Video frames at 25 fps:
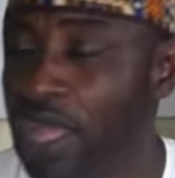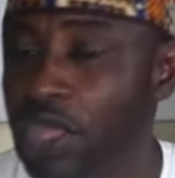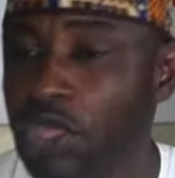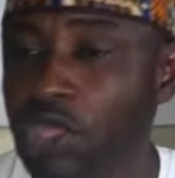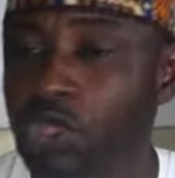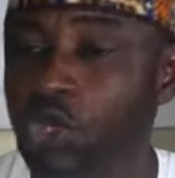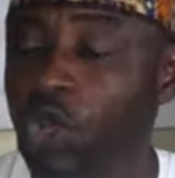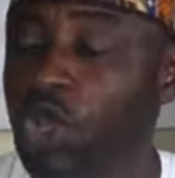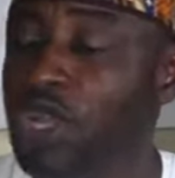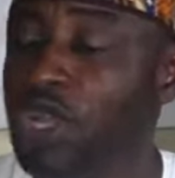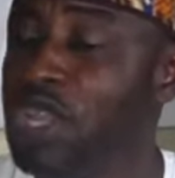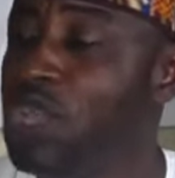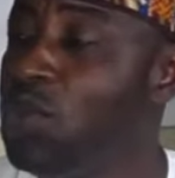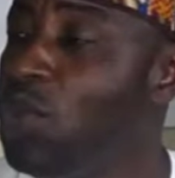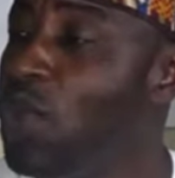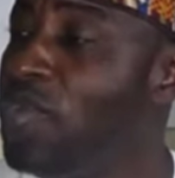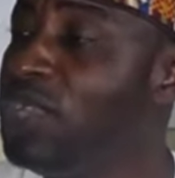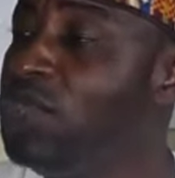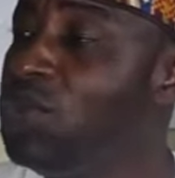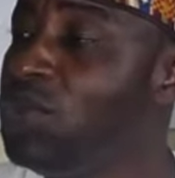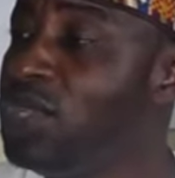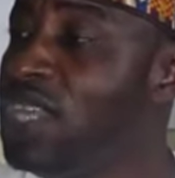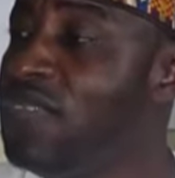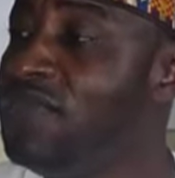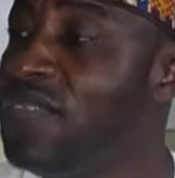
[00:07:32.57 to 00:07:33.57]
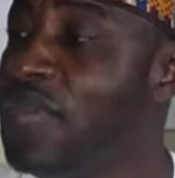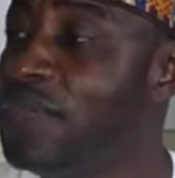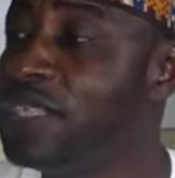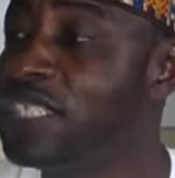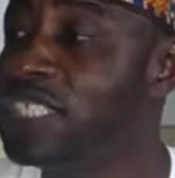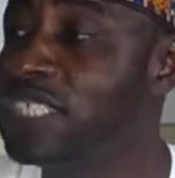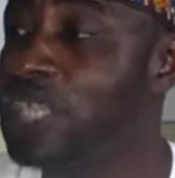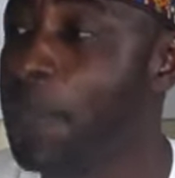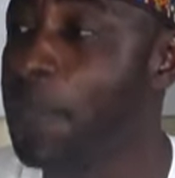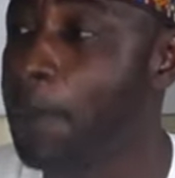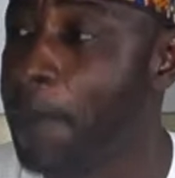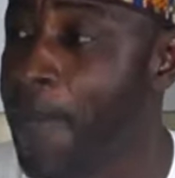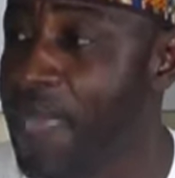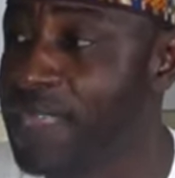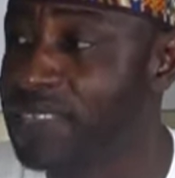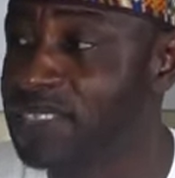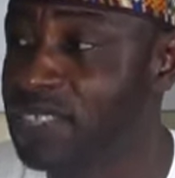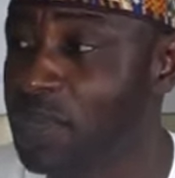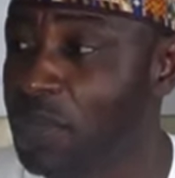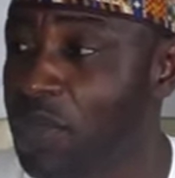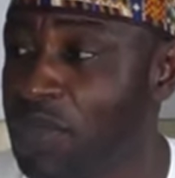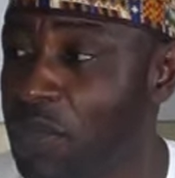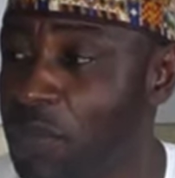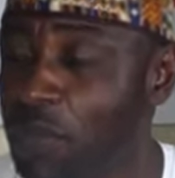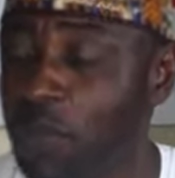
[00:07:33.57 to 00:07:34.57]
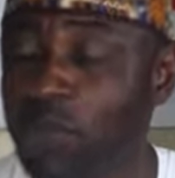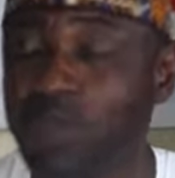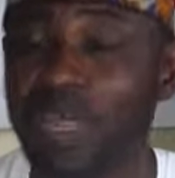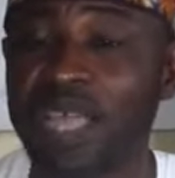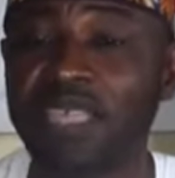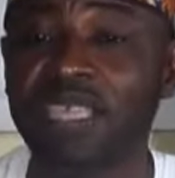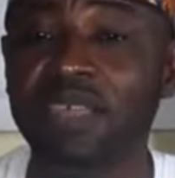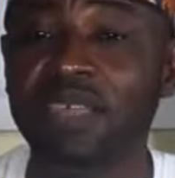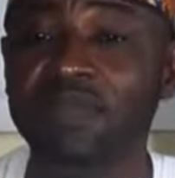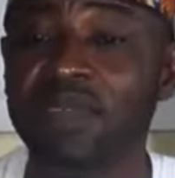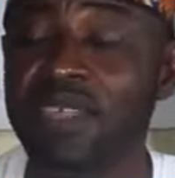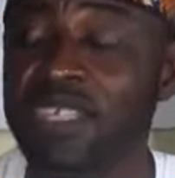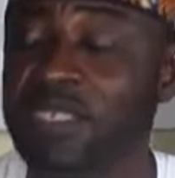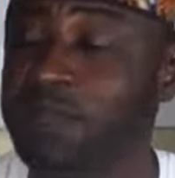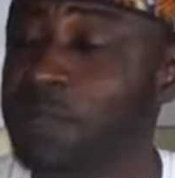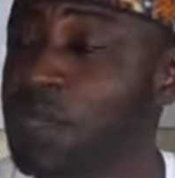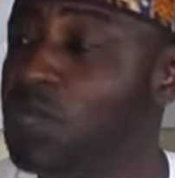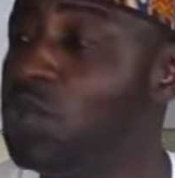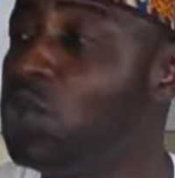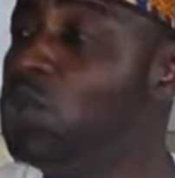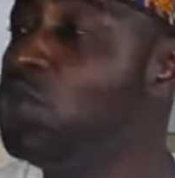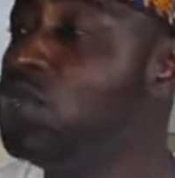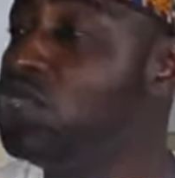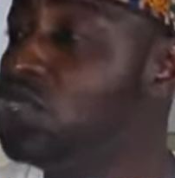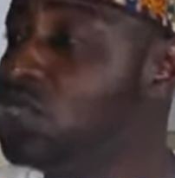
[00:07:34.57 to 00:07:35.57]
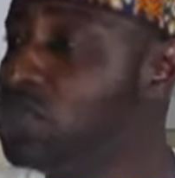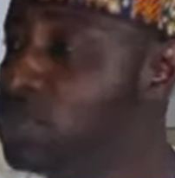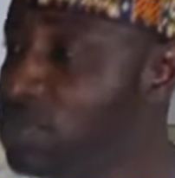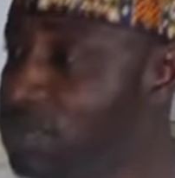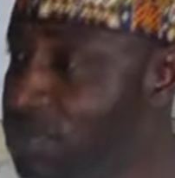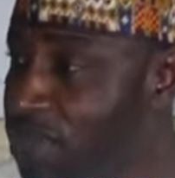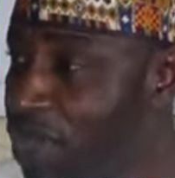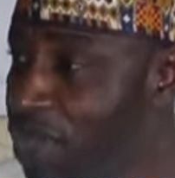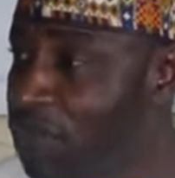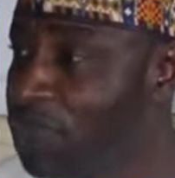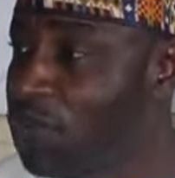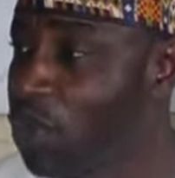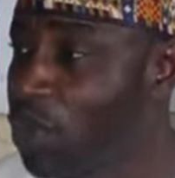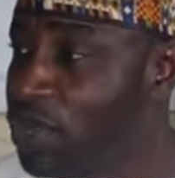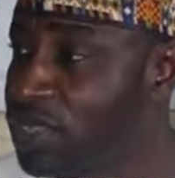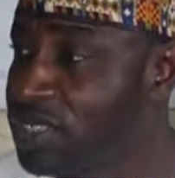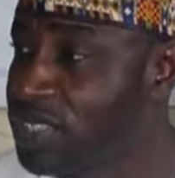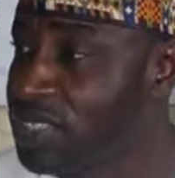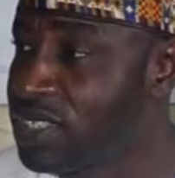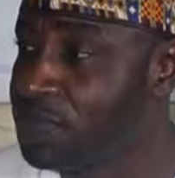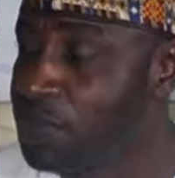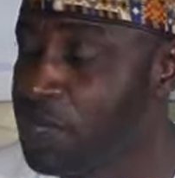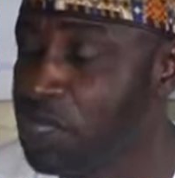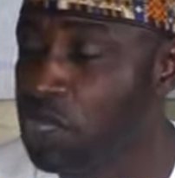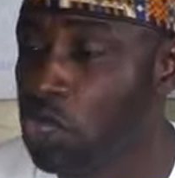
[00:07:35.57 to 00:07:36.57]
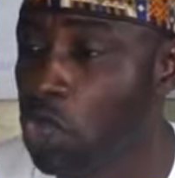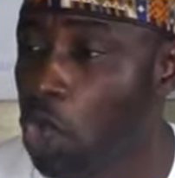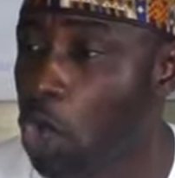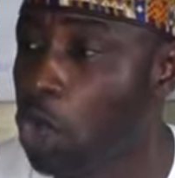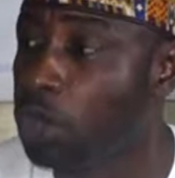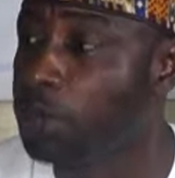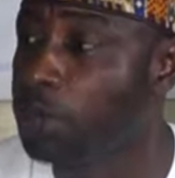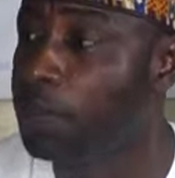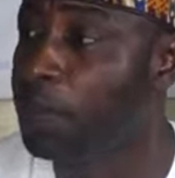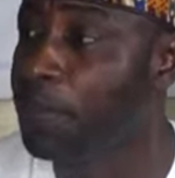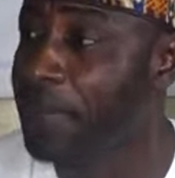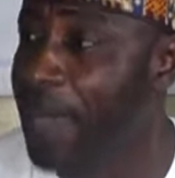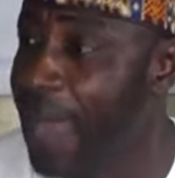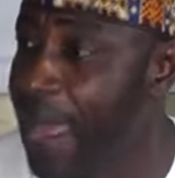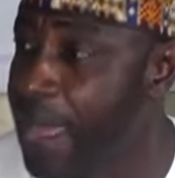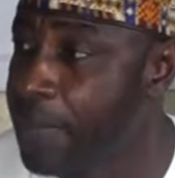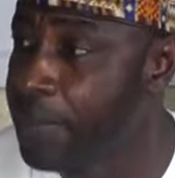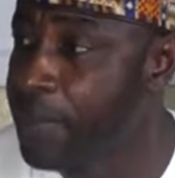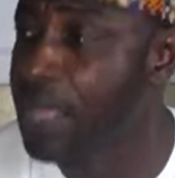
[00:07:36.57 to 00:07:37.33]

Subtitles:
It's only when you give them stipends, some of the people that give them stipends, which of course is being called bribe,